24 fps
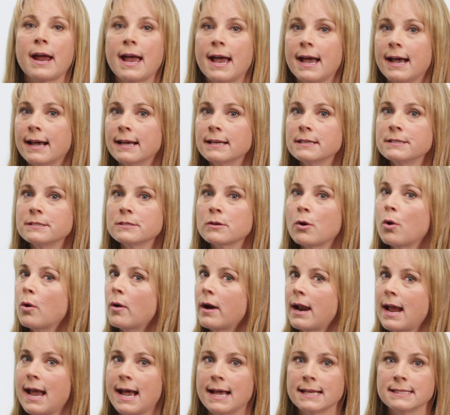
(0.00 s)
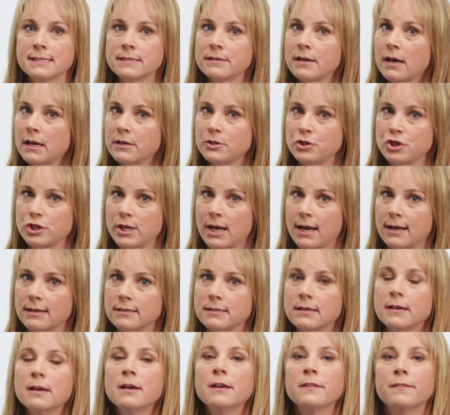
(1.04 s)
has or has not
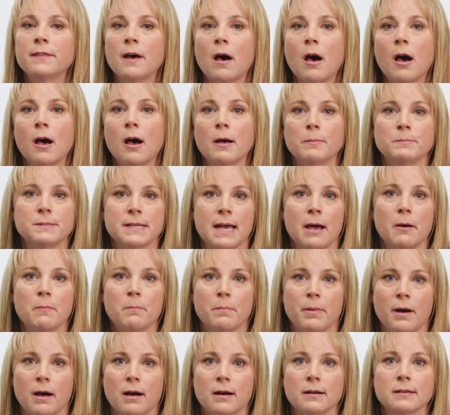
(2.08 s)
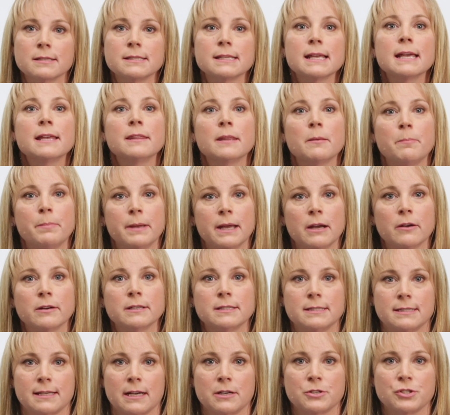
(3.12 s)
checked the opt-out box in the
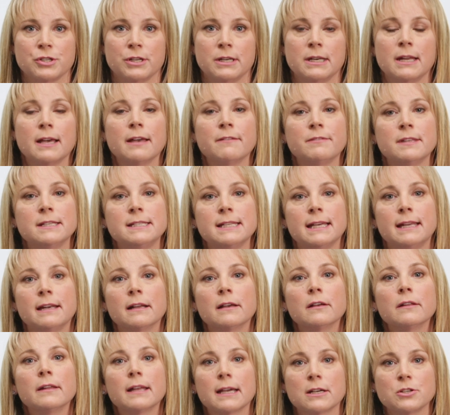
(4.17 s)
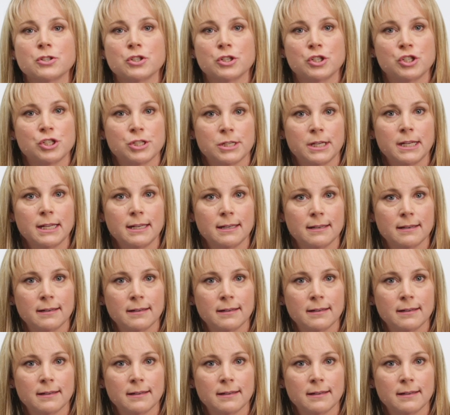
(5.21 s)
parent section of the data collection sheet.